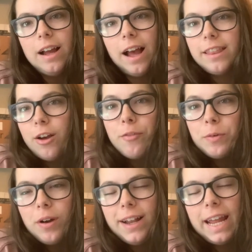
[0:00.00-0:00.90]
Hello
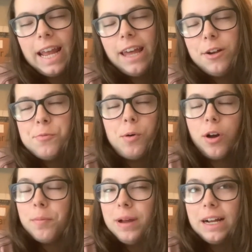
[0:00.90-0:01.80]
everyone and
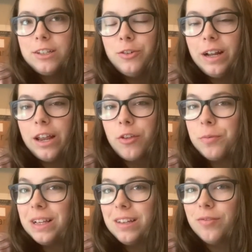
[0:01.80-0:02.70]
welcome back to another
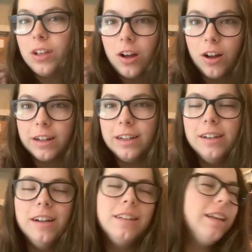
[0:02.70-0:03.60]
weekly vlog.
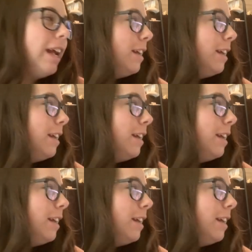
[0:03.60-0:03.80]
Today